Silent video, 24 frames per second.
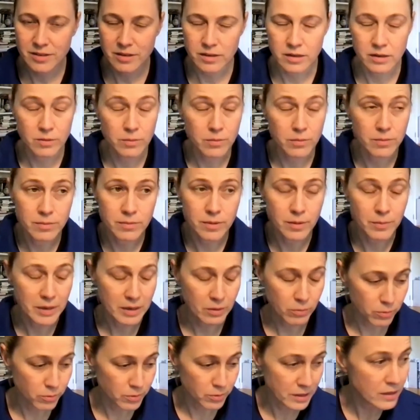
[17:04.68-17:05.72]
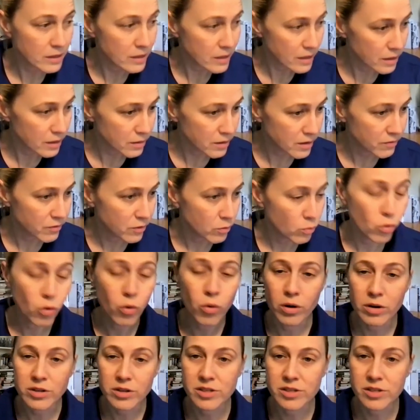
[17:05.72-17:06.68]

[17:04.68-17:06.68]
you know, I mean, really even more